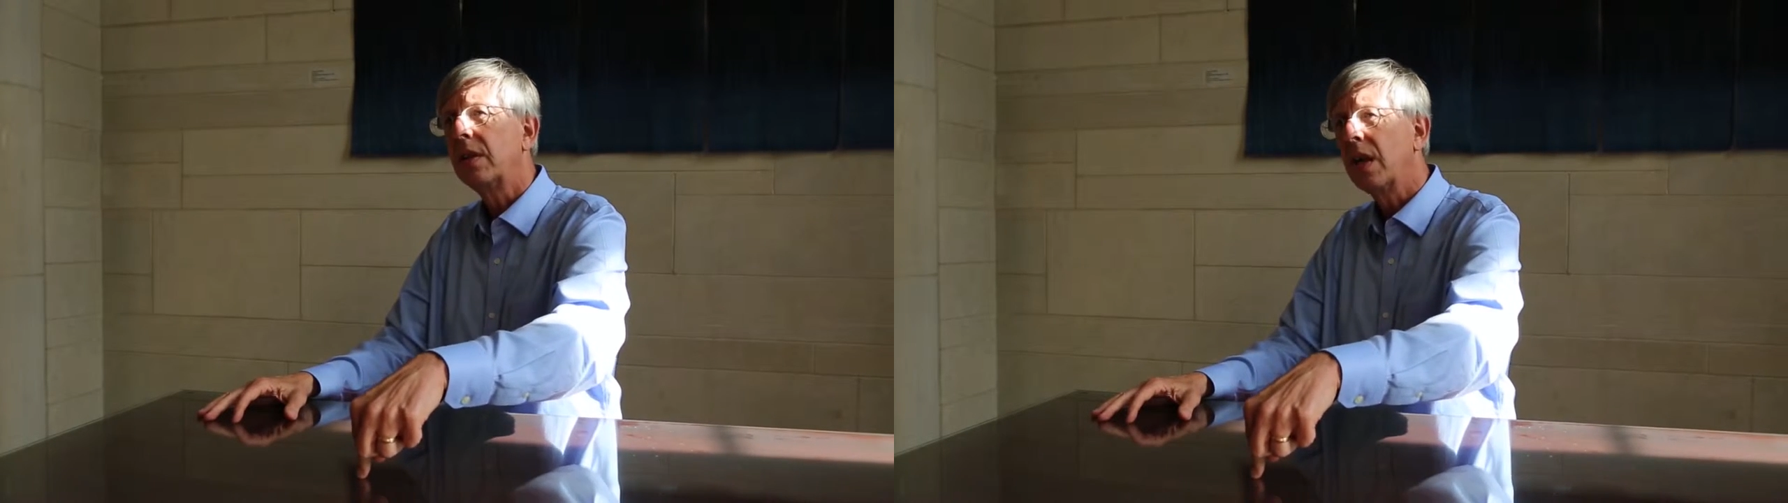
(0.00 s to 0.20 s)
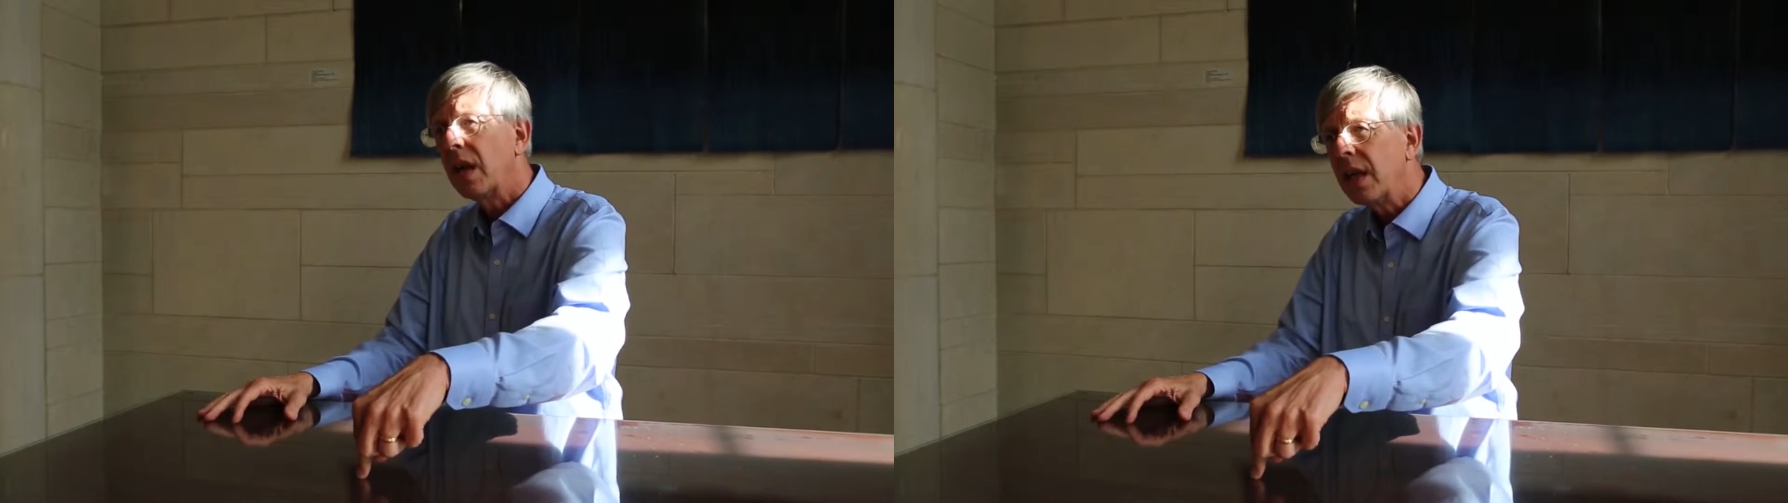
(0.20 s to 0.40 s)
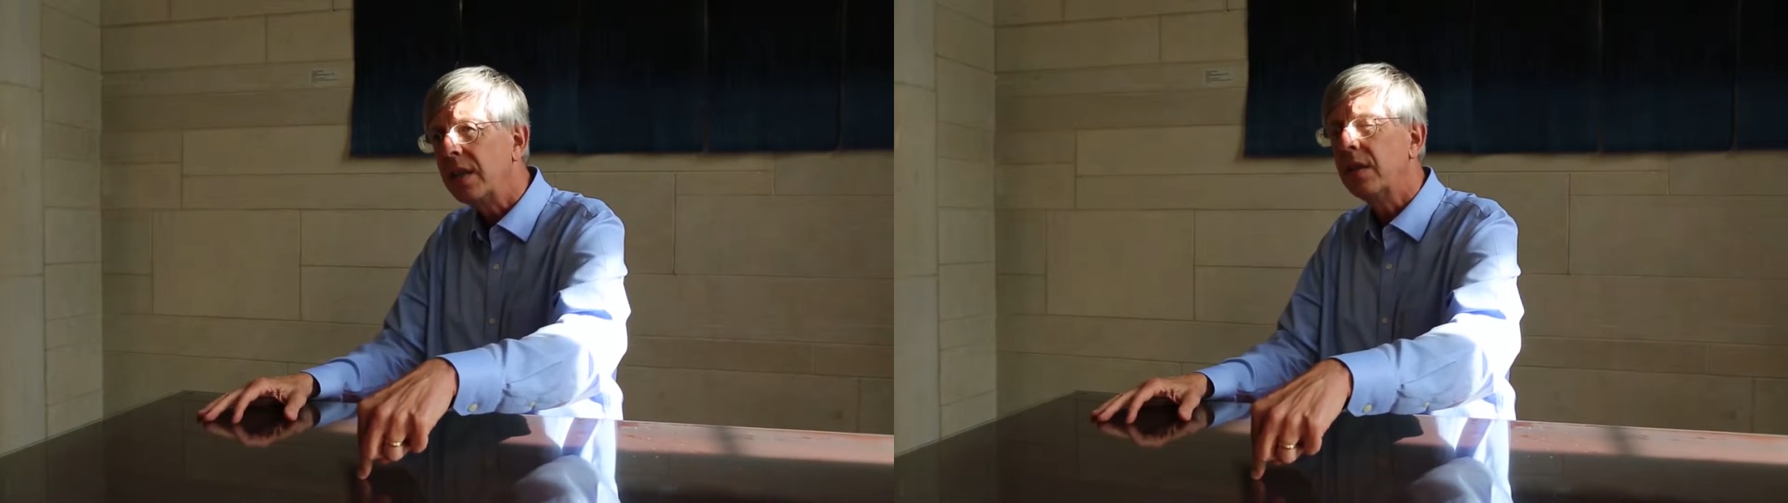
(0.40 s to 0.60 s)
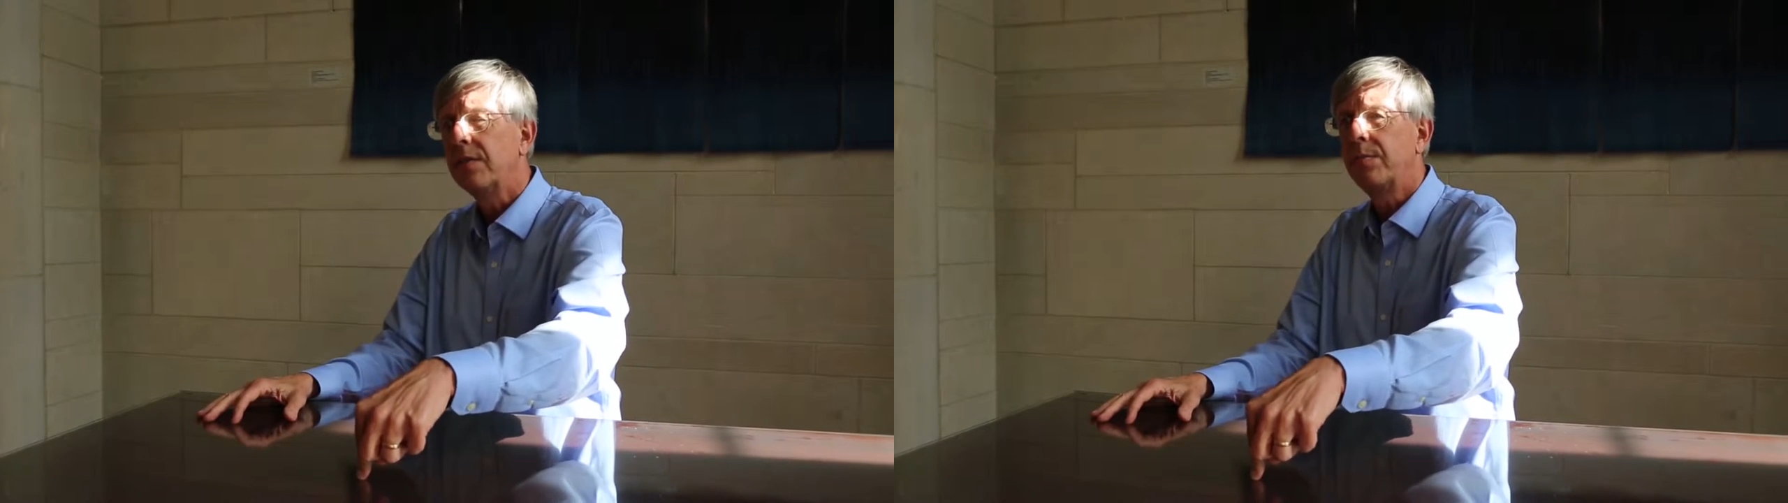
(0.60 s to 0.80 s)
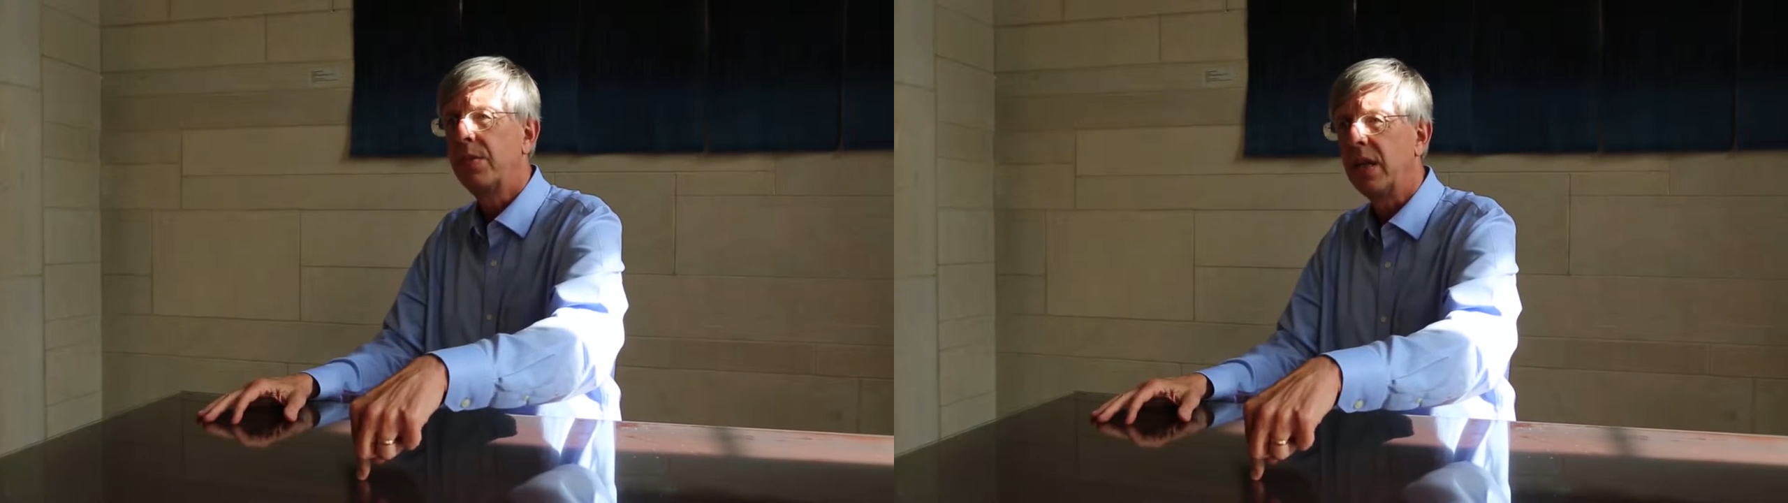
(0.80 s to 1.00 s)
kind
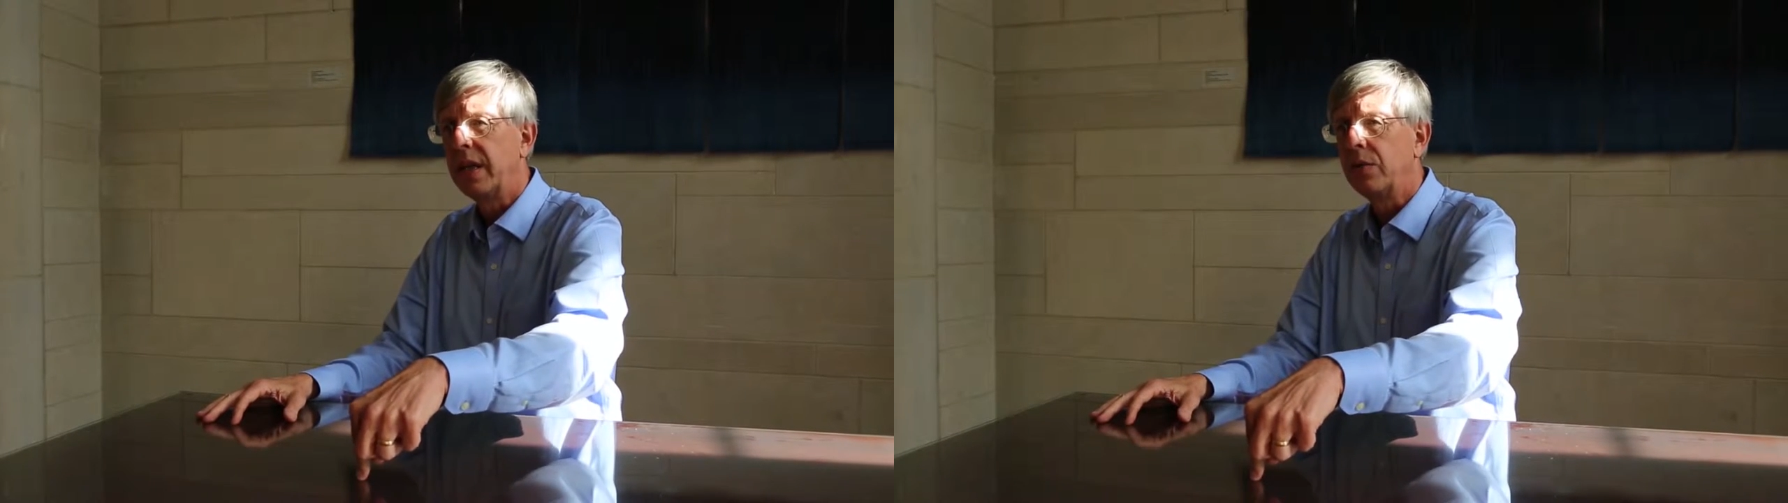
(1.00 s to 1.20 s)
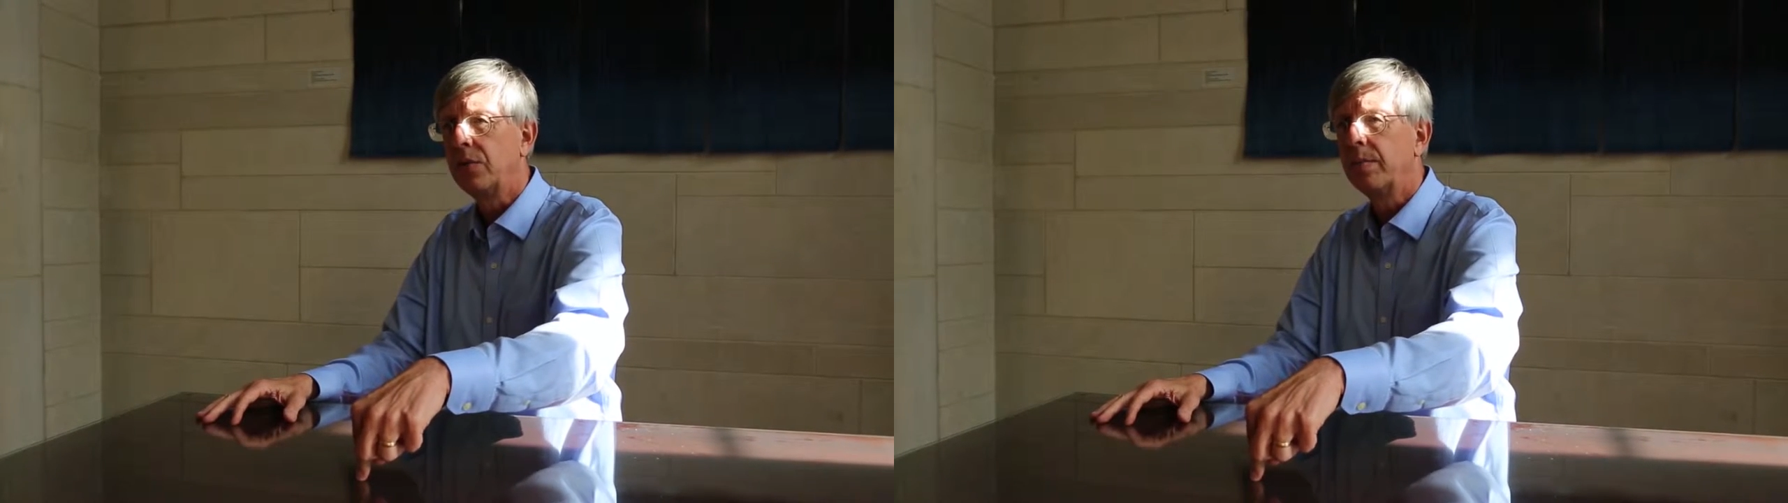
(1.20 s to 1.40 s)
of place,